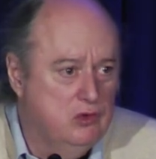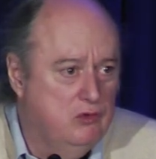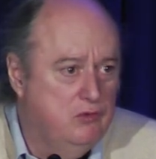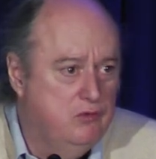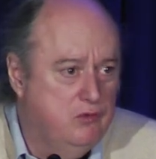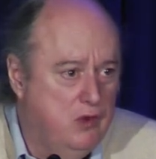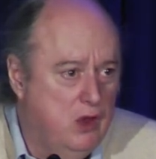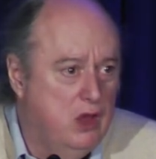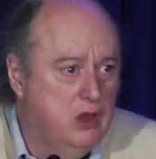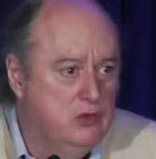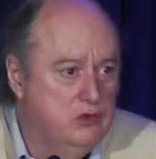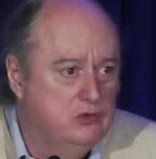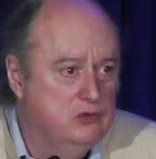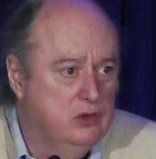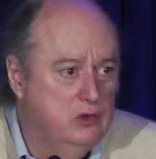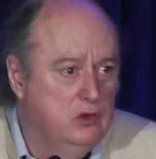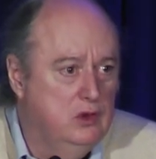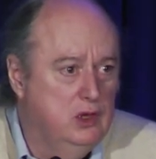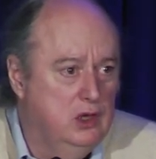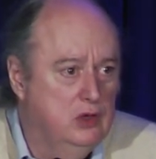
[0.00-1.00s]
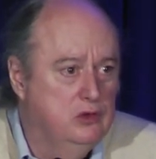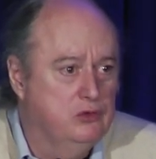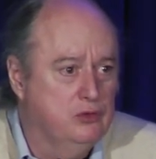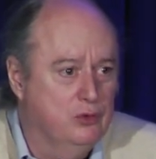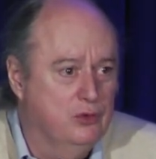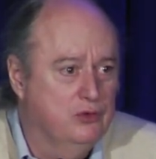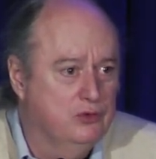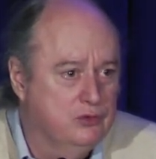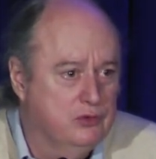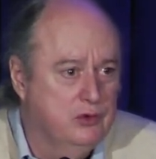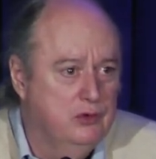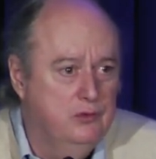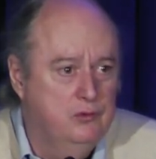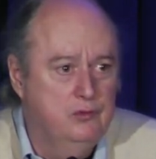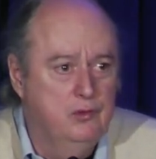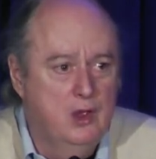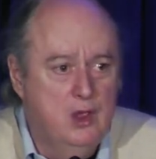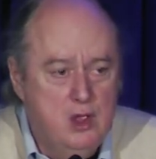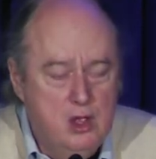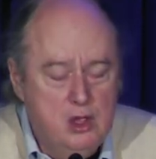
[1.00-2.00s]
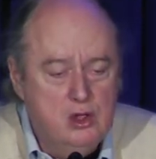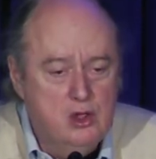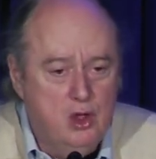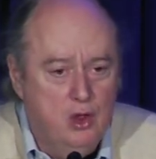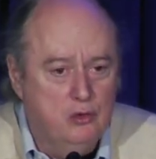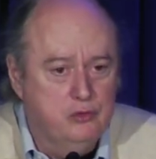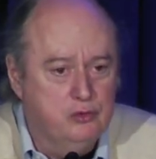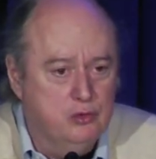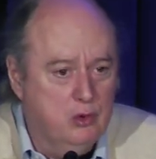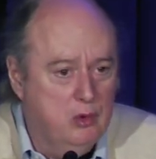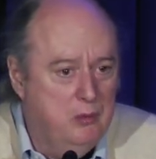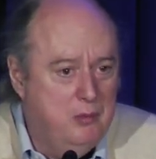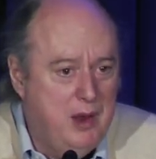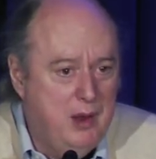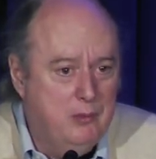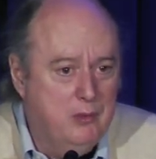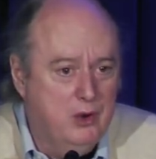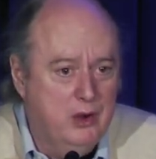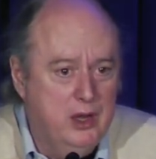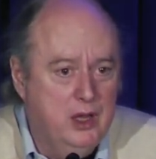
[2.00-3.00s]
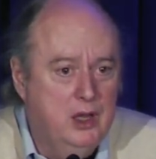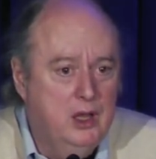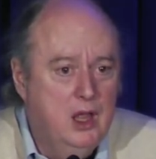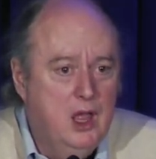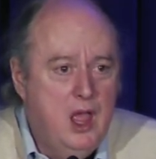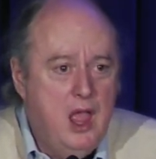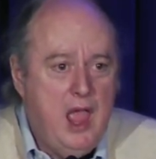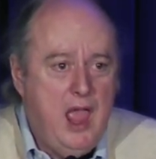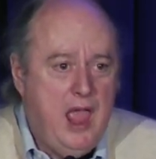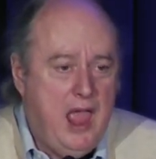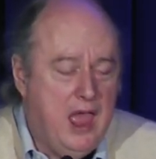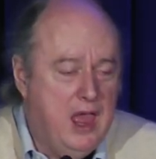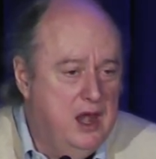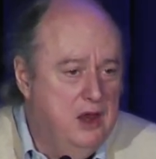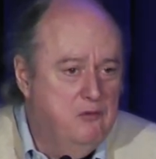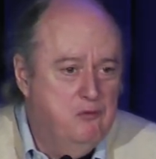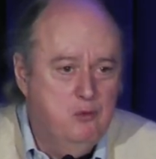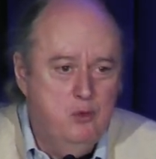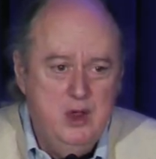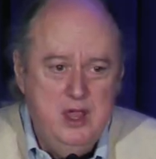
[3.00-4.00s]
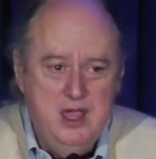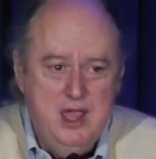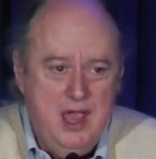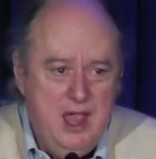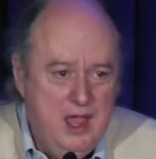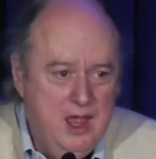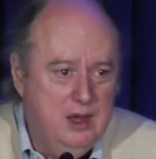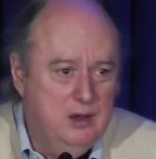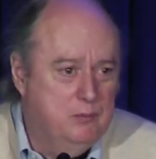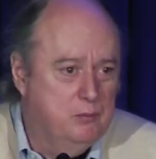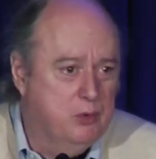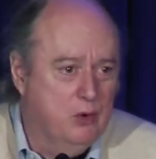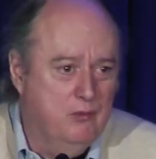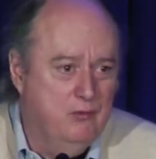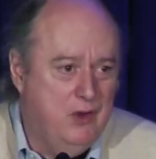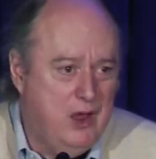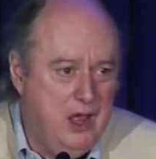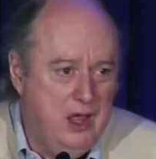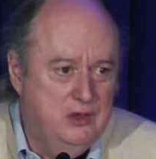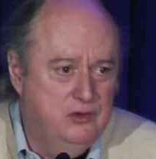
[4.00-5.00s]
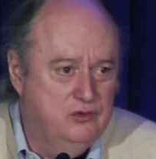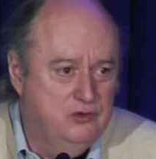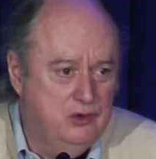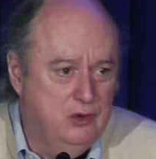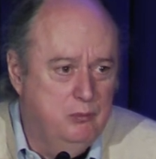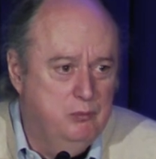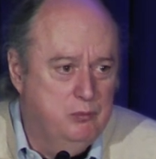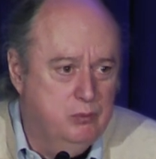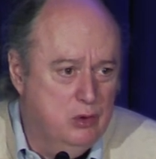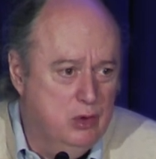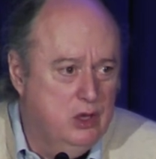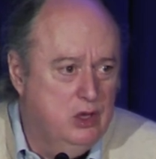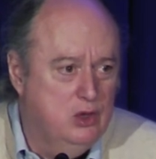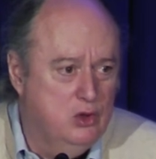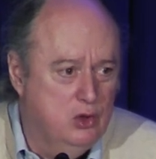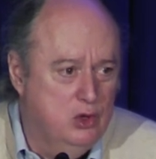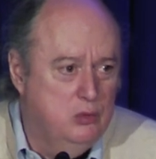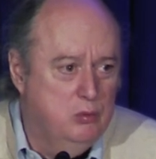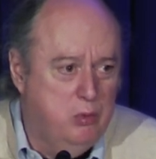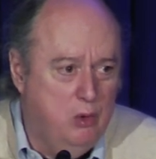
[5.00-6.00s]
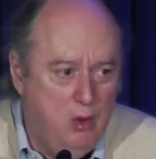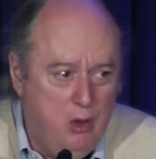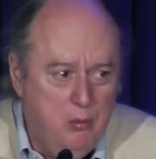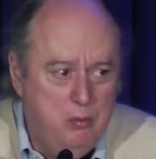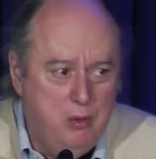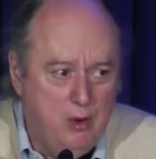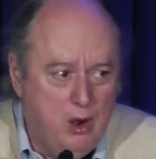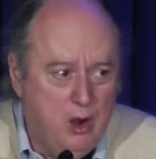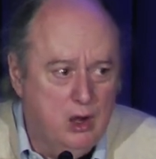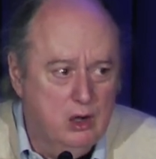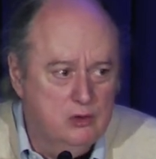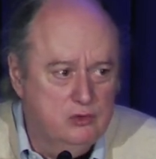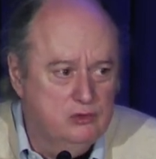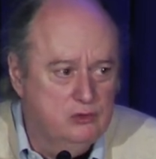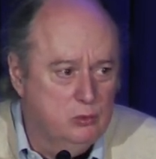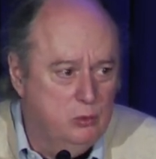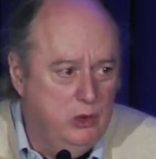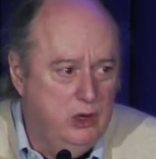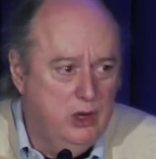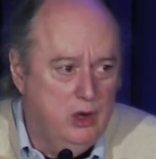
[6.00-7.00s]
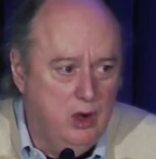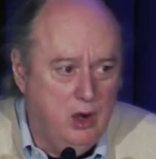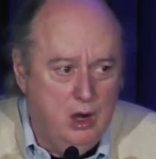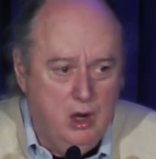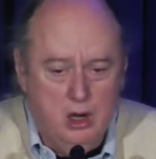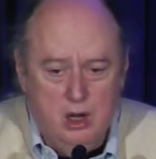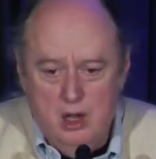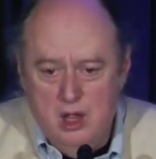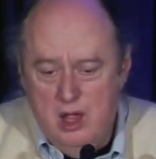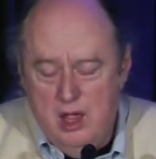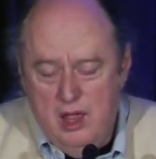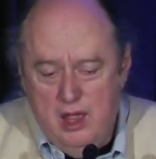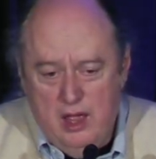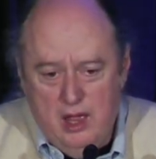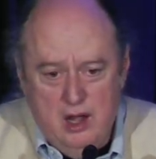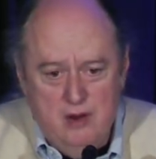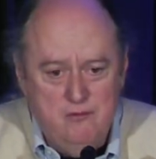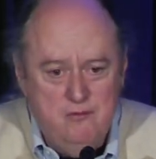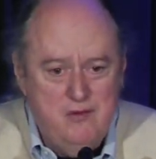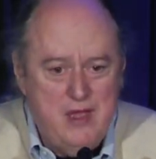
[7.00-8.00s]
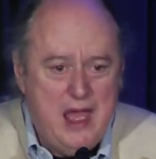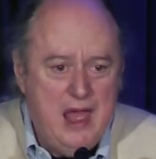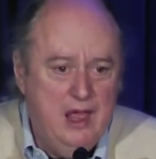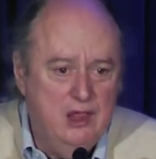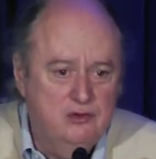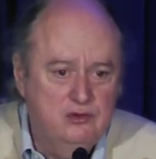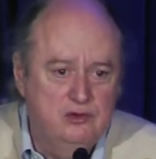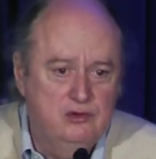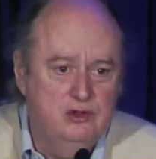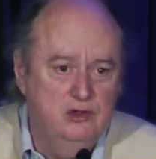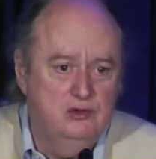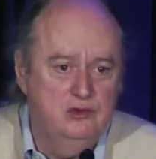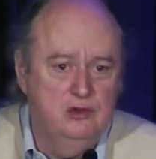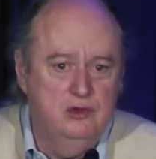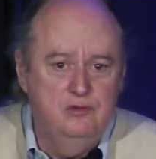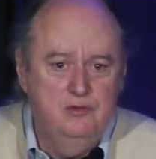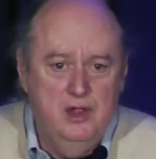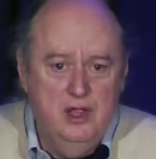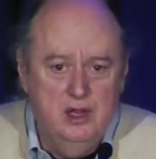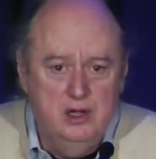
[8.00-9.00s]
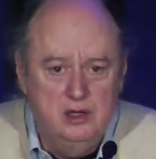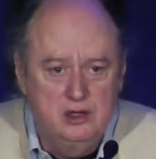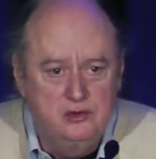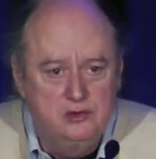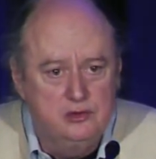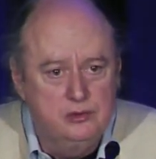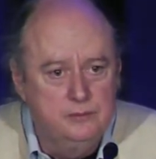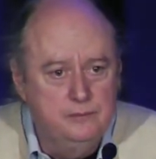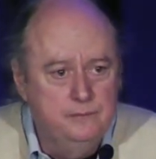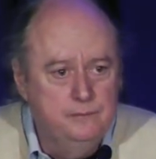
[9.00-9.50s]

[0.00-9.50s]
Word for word: of funds in the interest of cultural memory. And if we can't provide some pretty good ballparks, we are at a vast disadvantage.